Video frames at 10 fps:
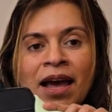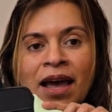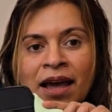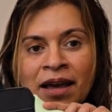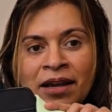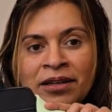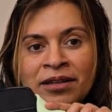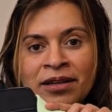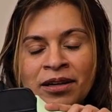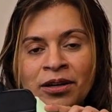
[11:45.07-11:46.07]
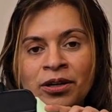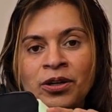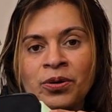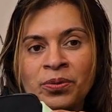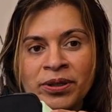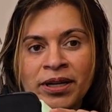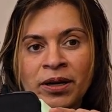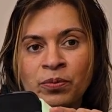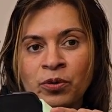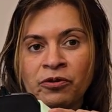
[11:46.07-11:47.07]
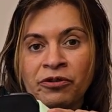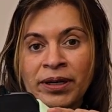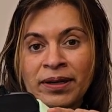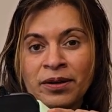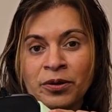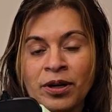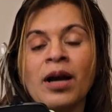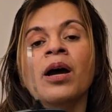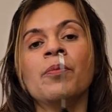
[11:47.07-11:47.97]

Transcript: and you would get a more fitted look,